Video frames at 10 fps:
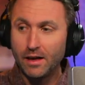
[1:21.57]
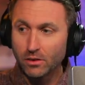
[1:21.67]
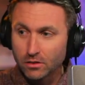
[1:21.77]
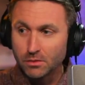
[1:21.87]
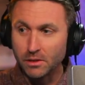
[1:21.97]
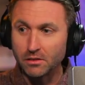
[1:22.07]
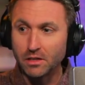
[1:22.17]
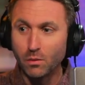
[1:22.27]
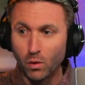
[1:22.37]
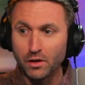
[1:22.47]
and
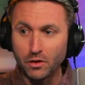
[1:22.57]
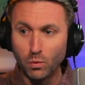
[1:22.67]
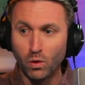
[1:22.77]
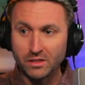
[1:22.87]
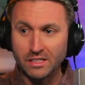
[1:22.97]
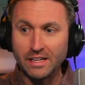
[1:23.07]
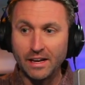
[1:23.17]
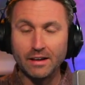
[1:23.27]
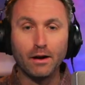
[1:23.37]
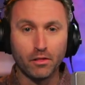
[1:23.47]
ultimately what you want to
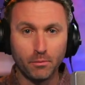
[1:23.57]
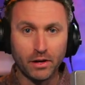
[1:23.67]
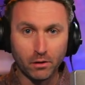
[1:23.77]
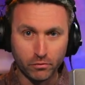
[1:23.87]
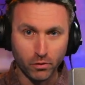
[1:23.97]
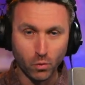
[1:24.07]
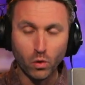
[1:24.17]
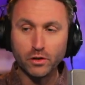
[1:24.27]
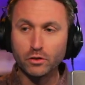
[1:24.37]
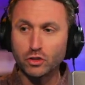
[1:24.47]
get out of the microphone,
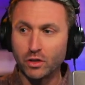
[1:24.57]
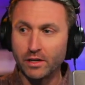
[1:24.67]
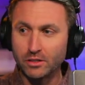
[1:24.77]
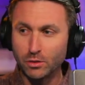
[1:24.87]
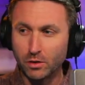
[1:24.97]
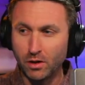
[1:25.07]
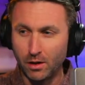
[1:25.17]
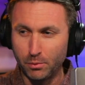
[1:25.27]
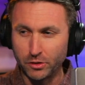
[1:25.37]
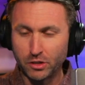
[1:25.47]
what you're trying to
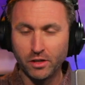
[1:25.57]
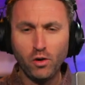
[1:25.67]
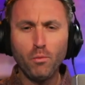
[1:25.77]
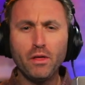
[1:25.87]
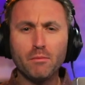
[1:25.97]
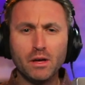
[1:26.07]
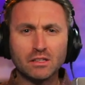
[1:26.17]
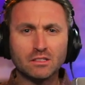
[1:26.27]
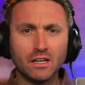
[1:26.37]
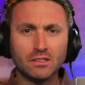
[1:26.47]
accomplish. So I hope that
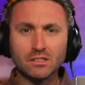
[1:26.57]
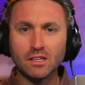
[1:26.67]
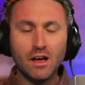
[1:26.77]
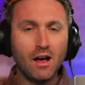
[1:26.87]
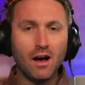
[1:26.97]
makes sense.